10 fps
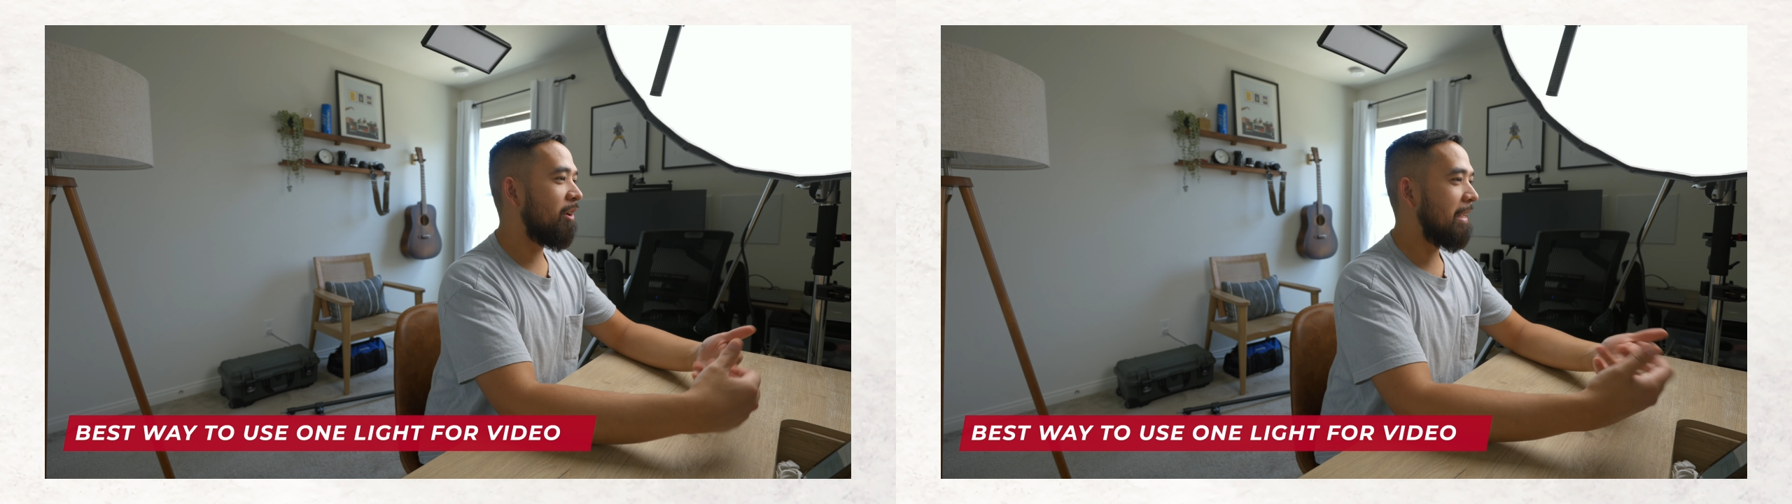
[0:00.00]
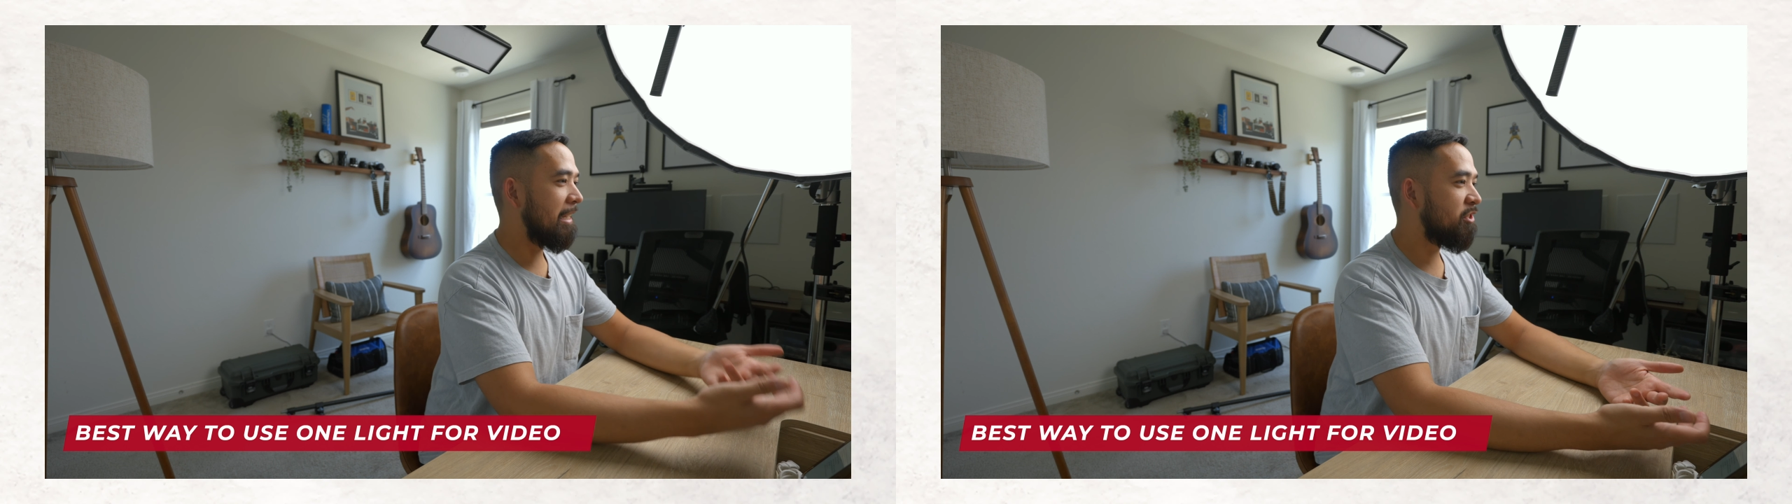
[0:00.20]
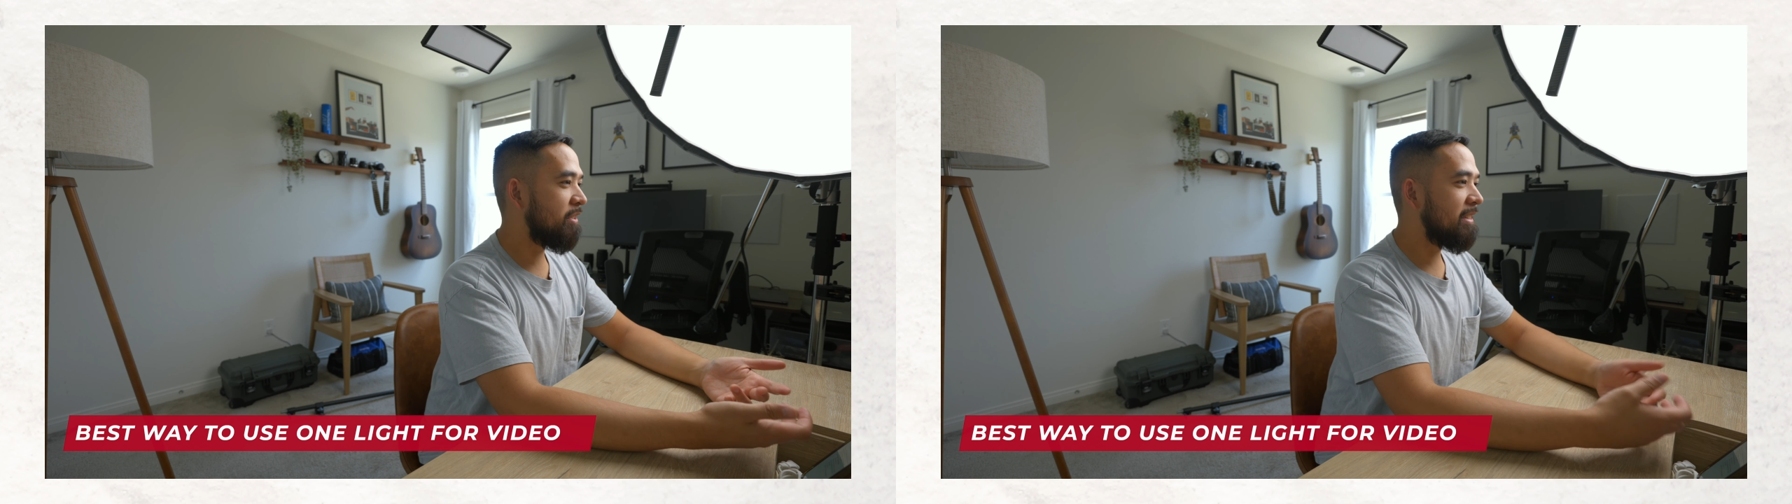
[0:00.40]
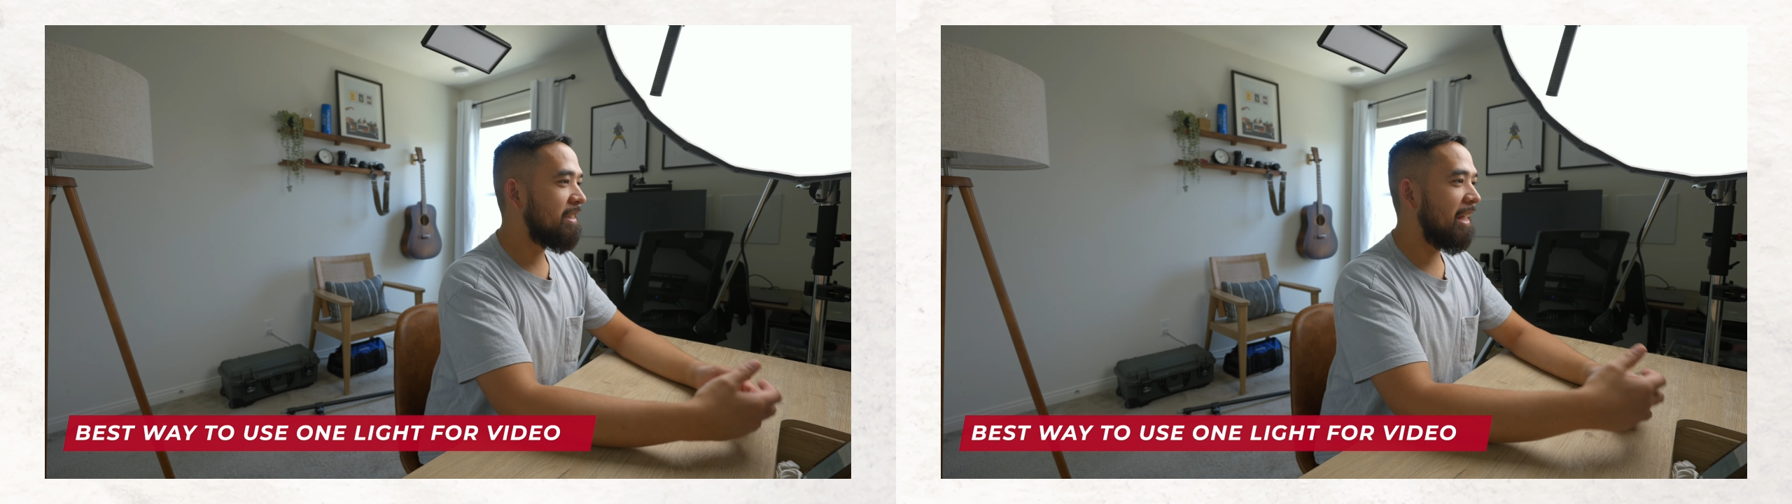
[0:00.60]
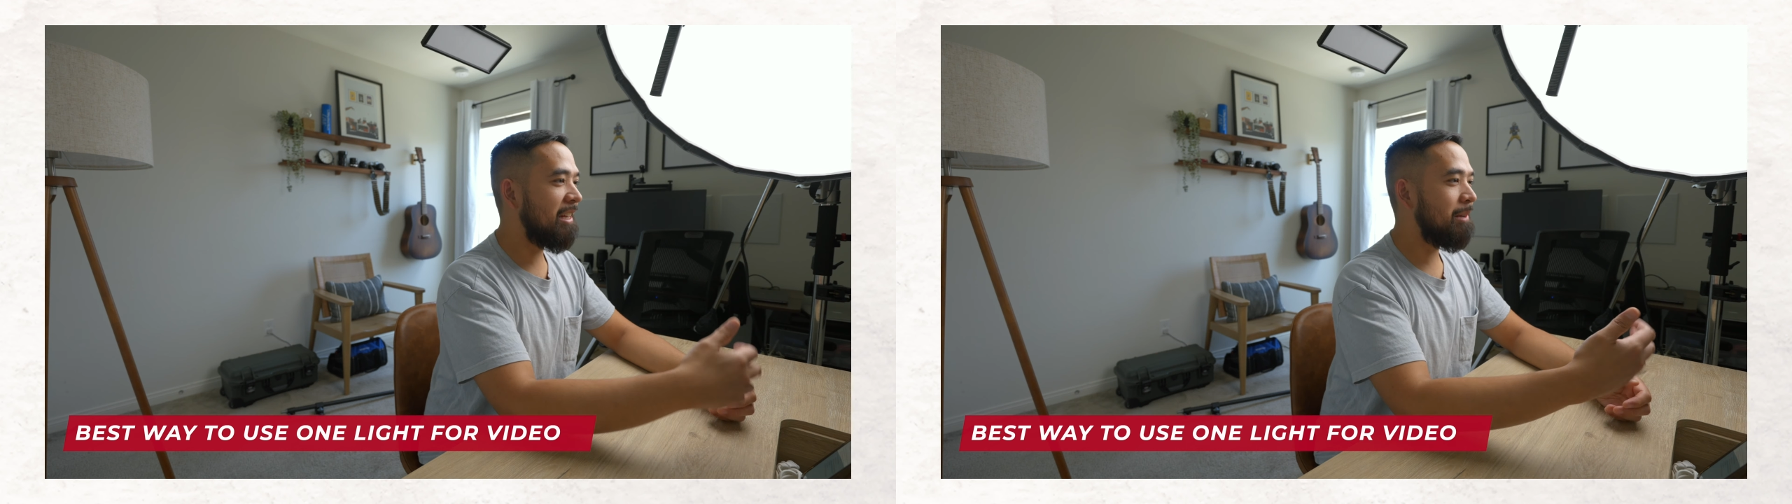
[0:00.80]
great looking
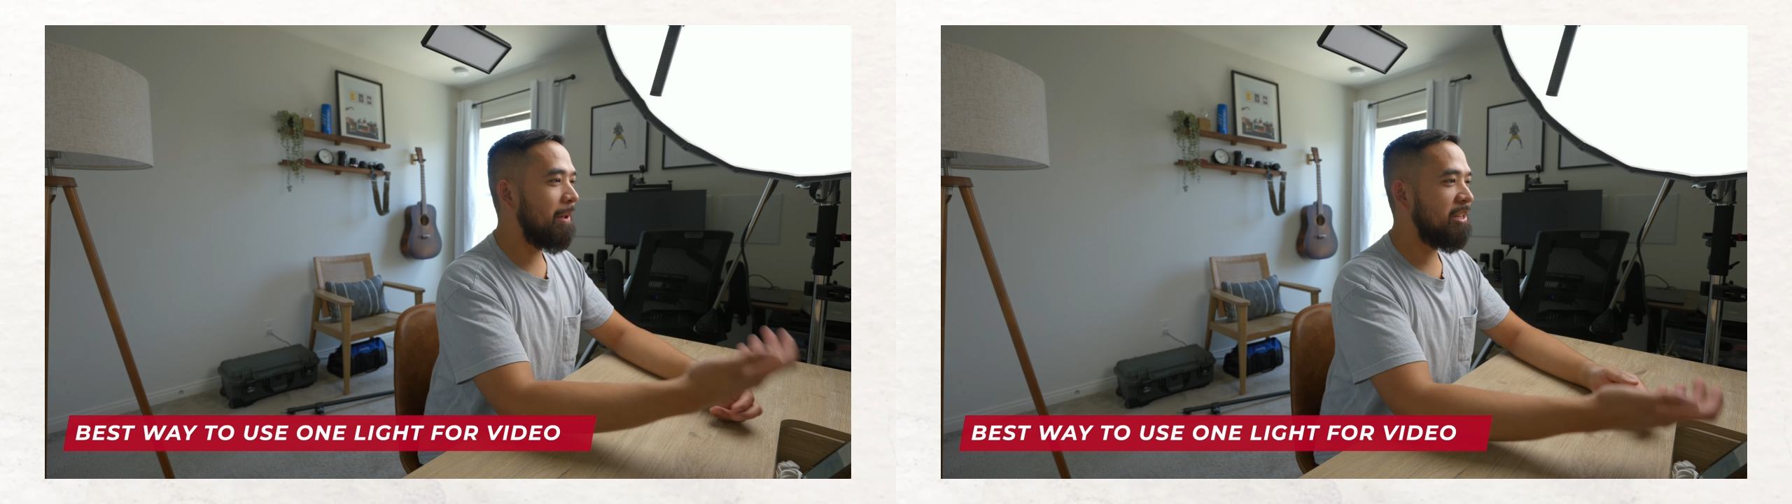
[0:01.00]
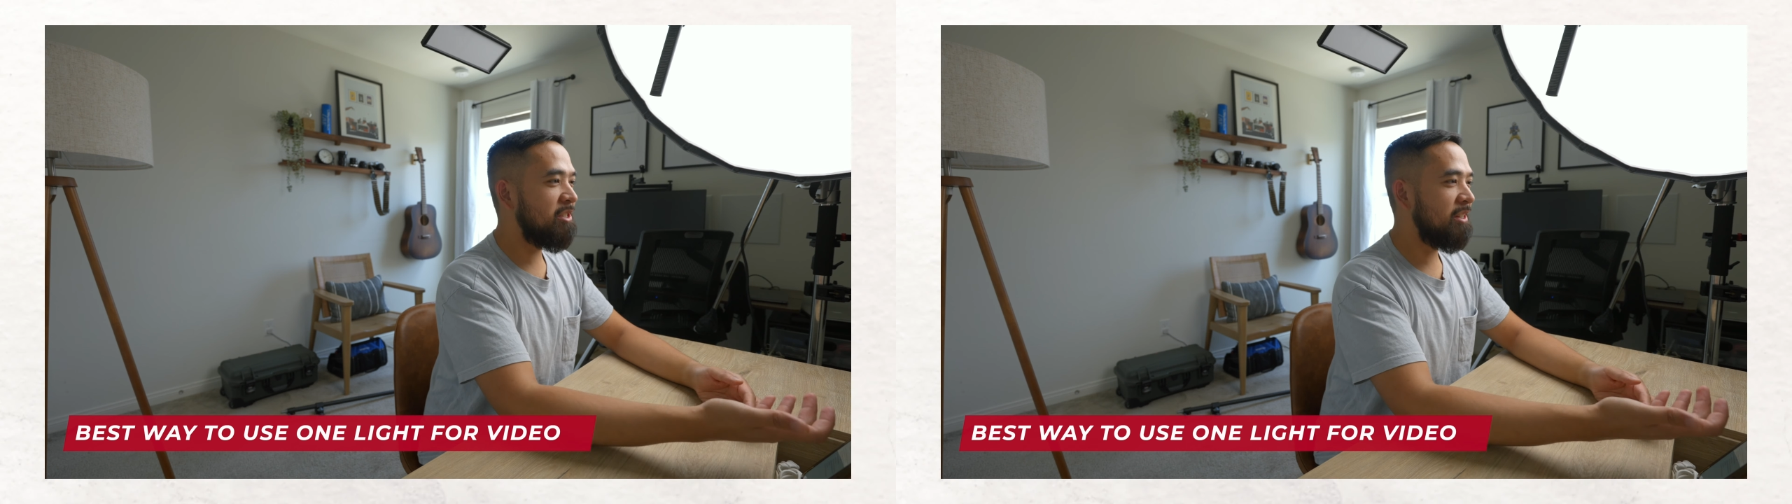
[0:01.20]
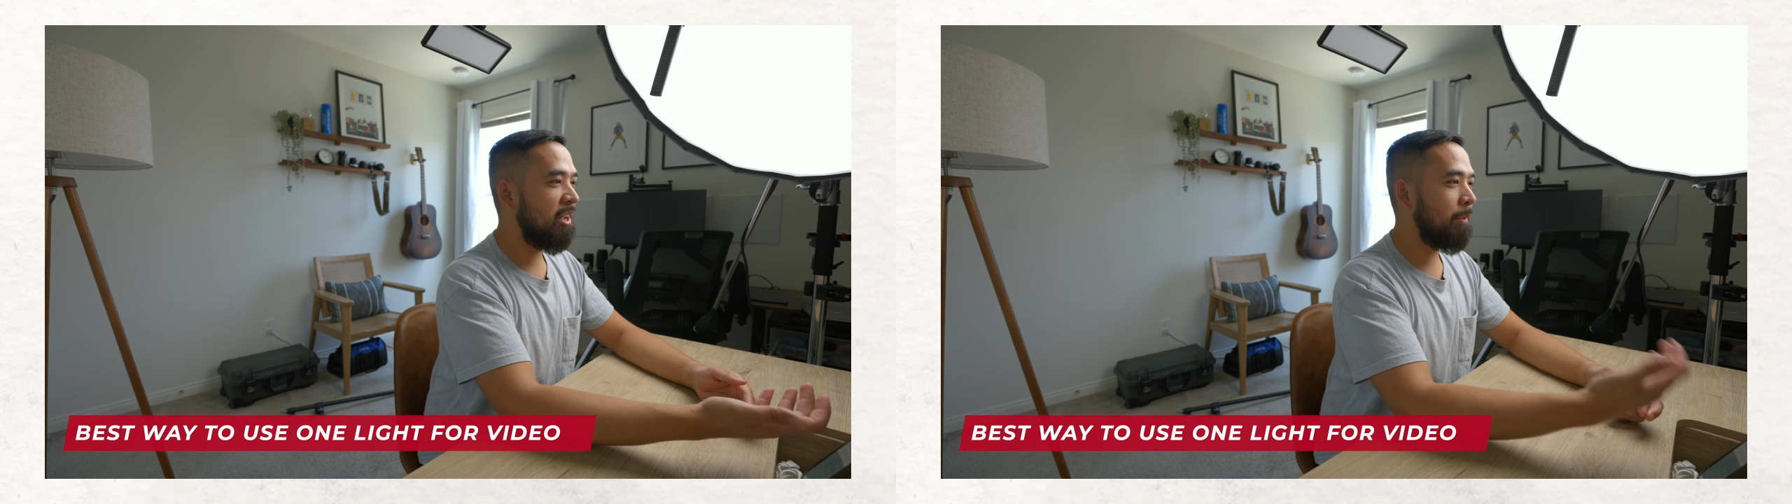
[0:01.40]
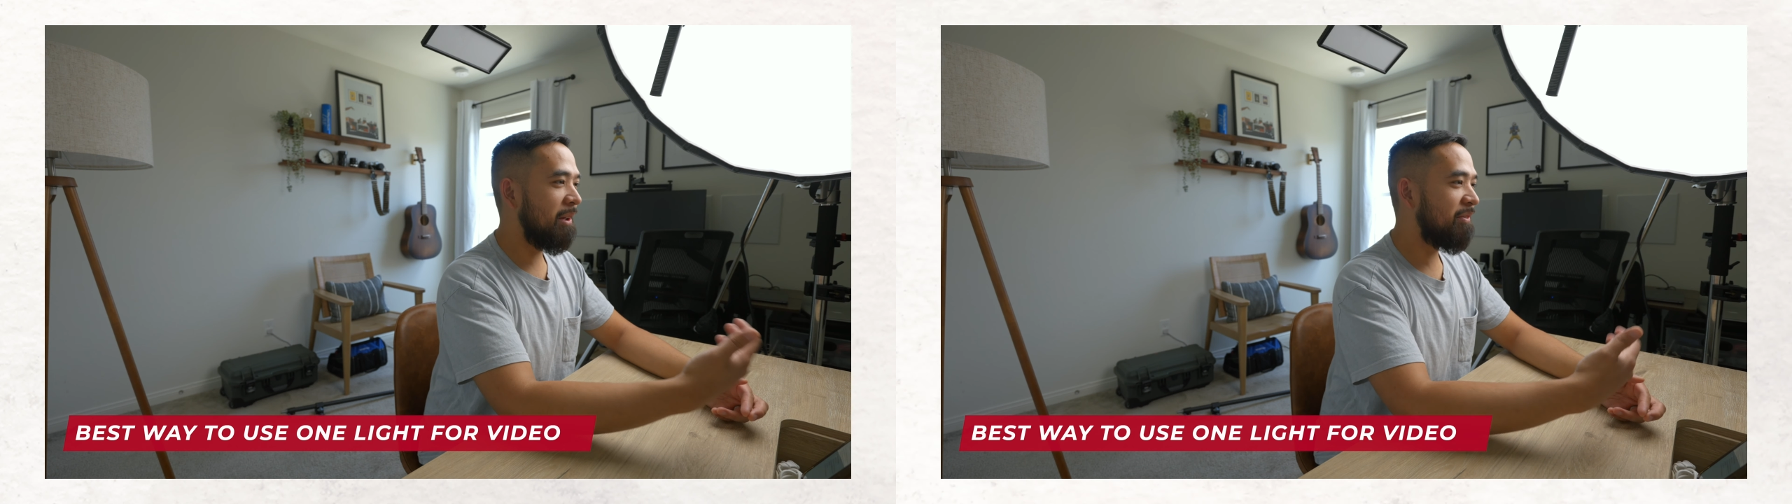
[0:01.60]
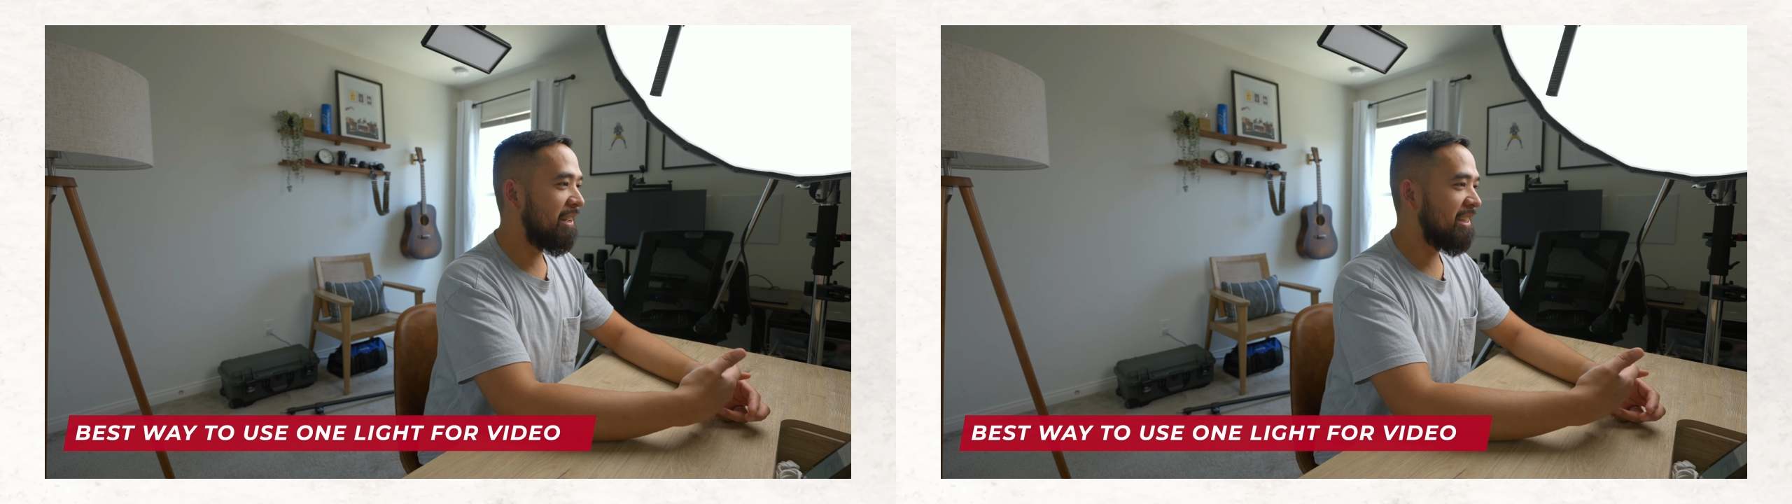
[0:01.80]
video with just
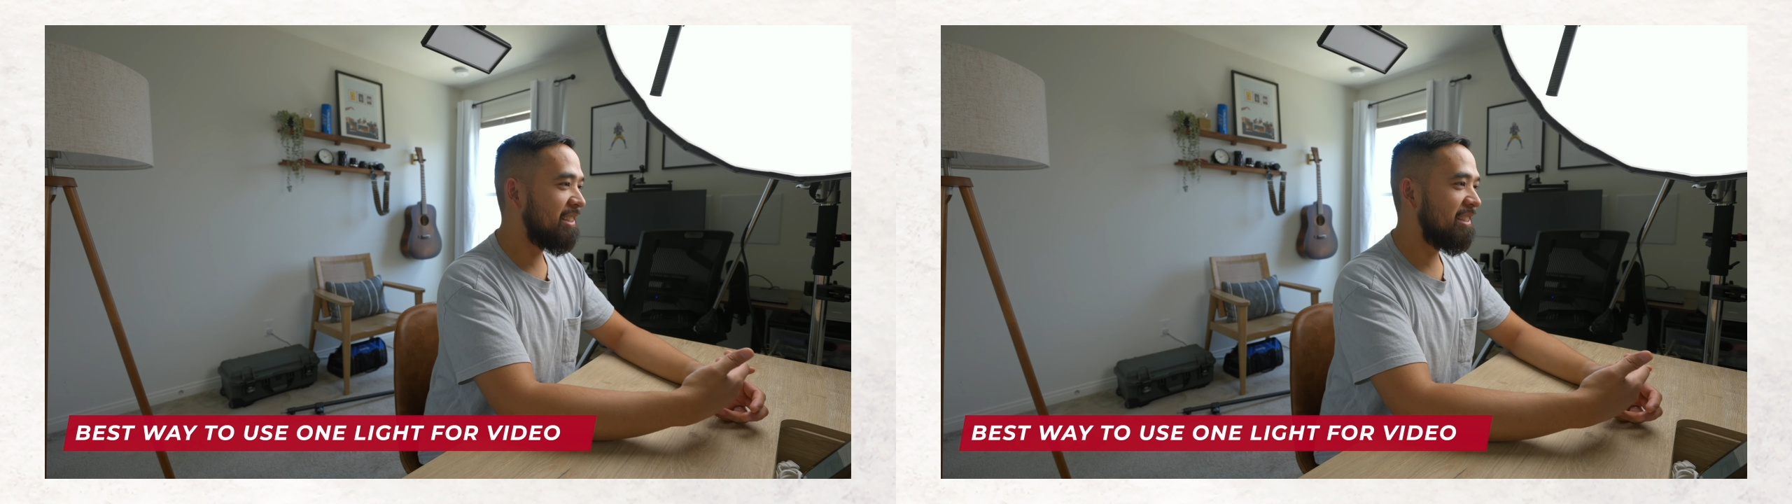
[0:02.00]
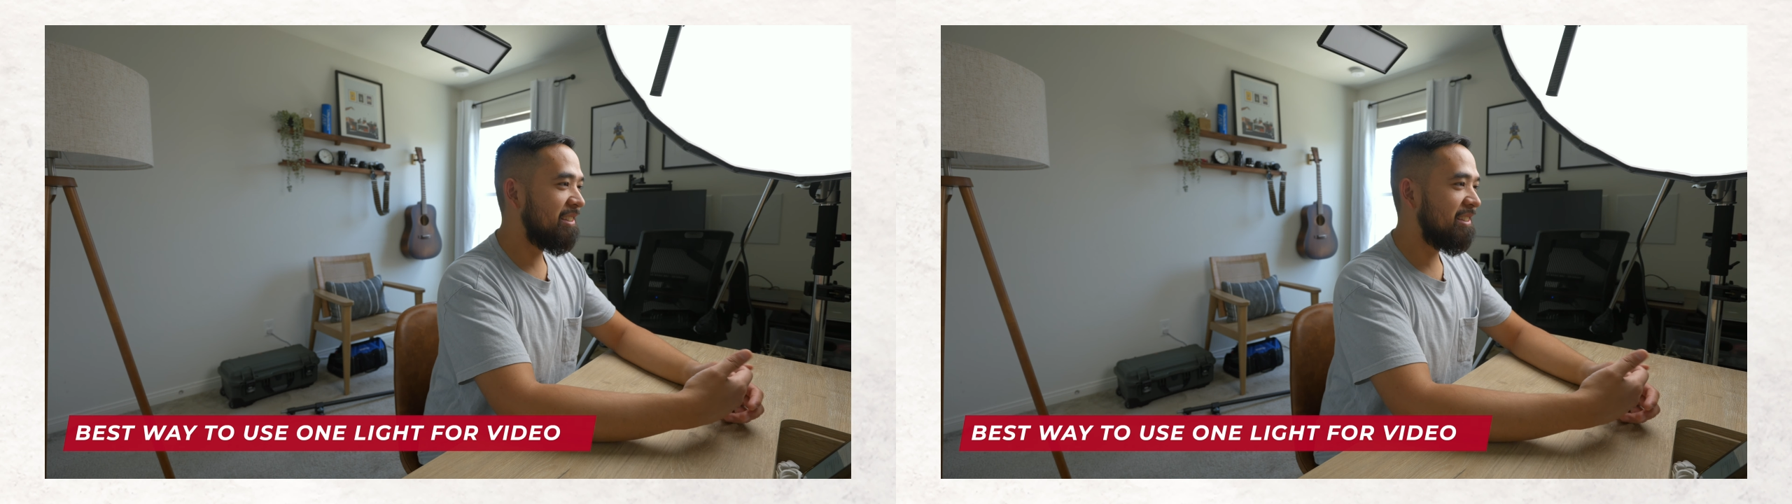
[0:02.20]
one light.